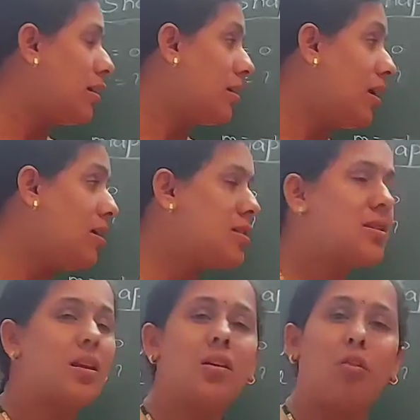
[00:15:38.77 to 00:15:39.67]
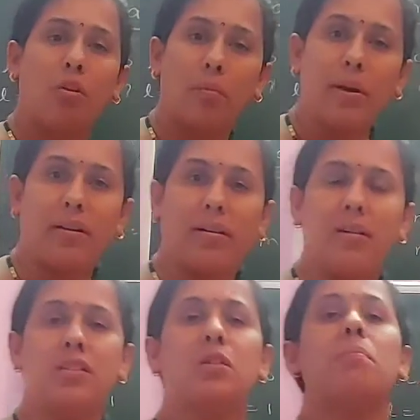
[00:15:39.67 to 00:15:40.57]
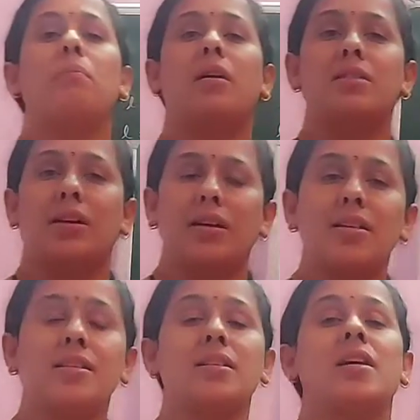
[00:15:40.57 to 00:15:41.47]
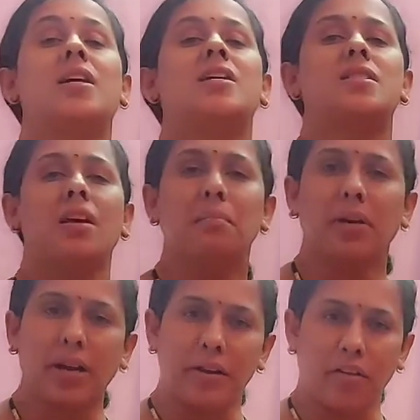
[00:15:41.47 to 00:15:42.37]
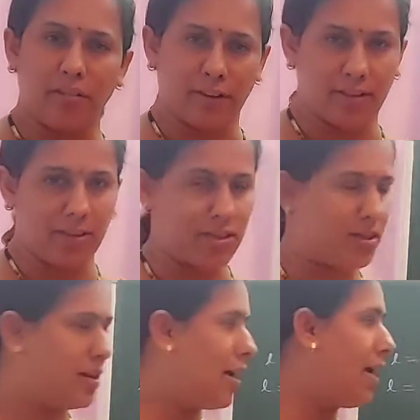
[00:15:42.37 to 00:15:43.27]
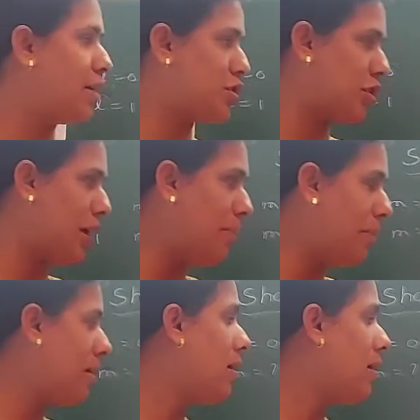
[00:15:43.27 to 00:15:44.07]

these three orbitals possess same kind of energy and shape.